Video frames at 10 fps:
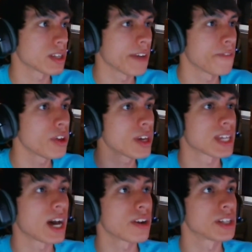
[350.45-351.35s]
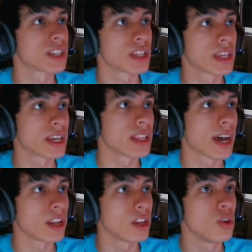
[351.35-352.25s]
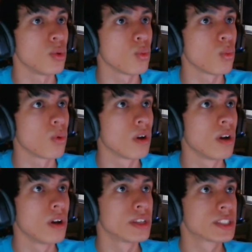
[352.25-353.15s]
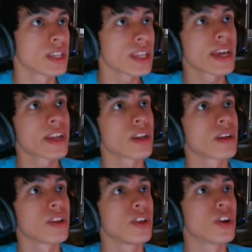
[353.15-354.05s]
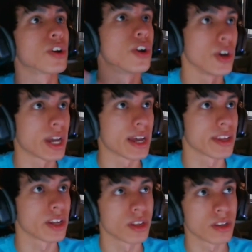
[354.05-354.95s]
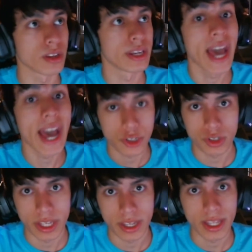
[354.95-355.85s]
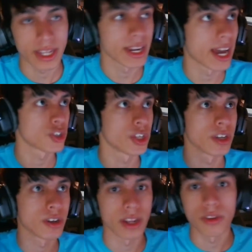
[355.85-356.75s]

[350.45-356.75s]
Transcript: I feel like talent is something that you're good at, that naturally good at.